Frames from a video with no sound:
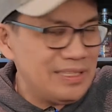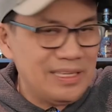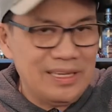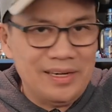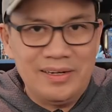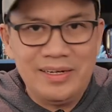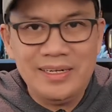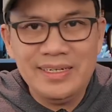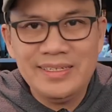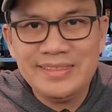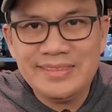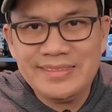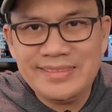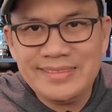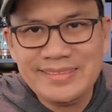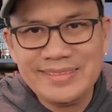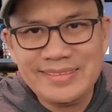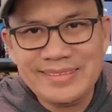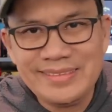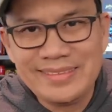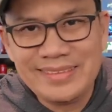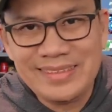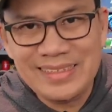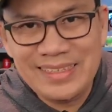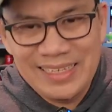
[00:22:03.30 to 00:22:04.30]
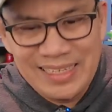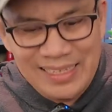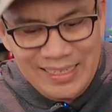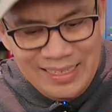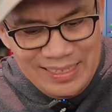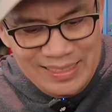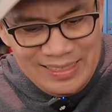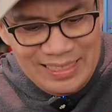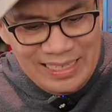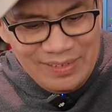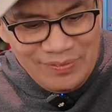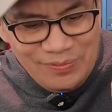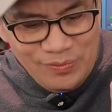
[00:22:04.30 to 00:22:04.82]
there.
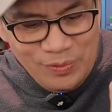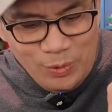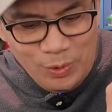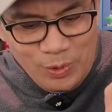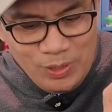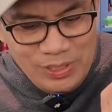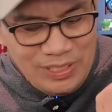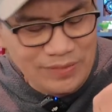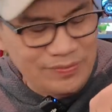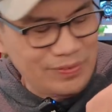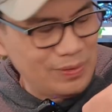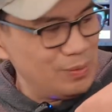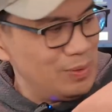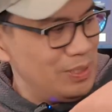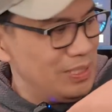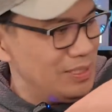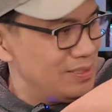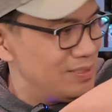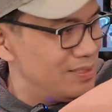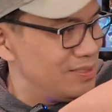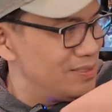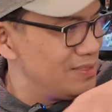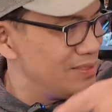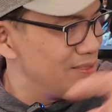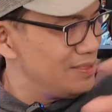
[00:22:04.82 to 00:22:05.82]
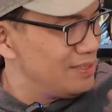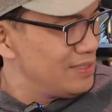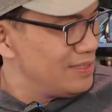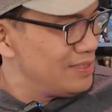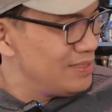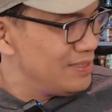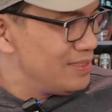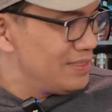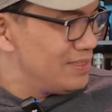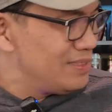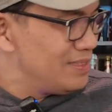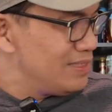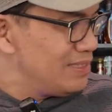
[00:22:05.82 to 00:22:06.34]
And they had 4 different ones.
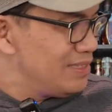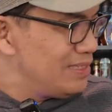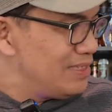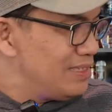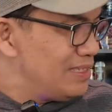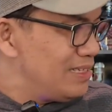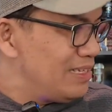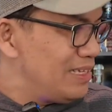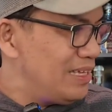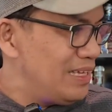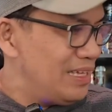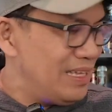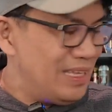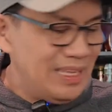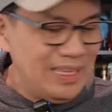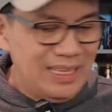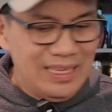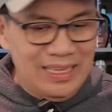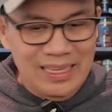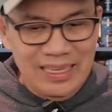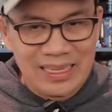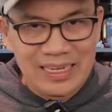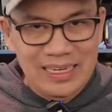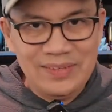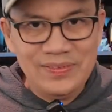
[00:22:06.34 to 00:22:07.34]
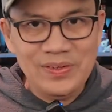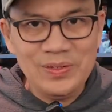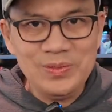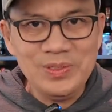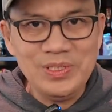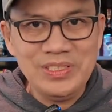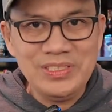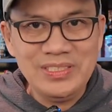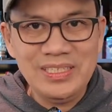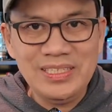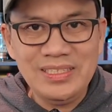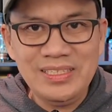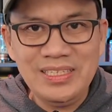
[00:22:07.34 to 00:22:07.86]
And I've
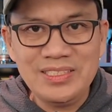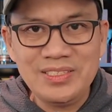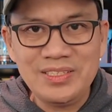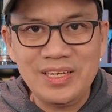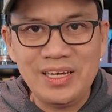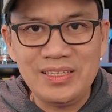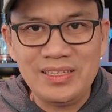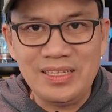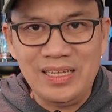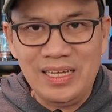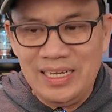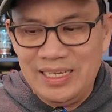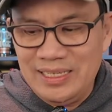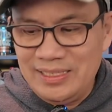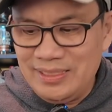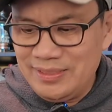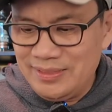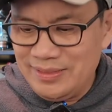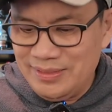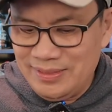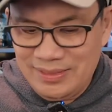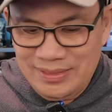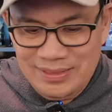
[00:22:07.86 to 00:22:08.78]
only seen these online.